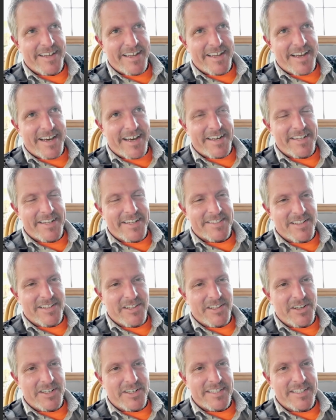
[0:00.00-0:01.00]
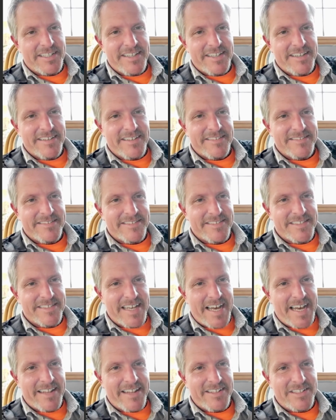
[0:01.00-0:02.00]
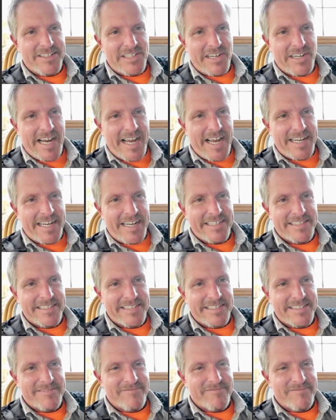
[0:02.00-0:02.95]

I just looked at the side of the track and just